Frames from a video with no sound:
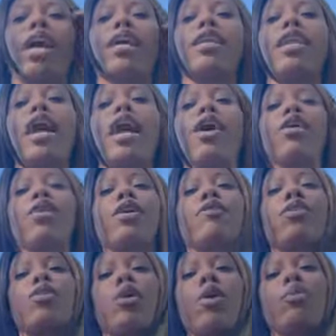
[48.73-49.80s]
Now, if
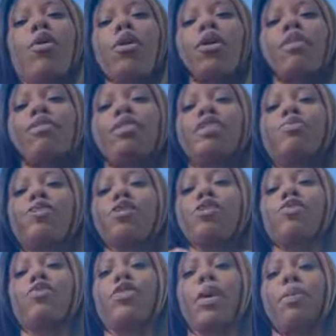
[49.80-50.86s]
you are part of the
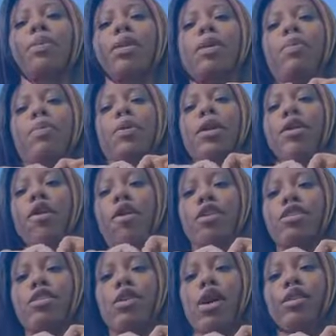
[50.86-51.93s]
spiritual family, big
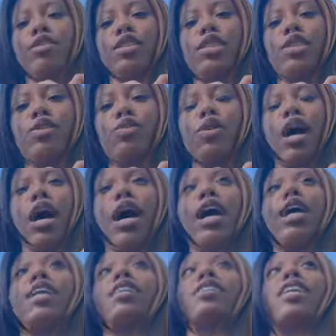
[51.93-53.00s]
hearts go out to you
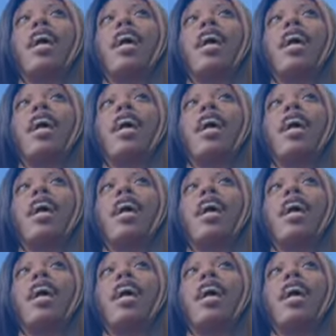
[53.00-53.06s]
guys.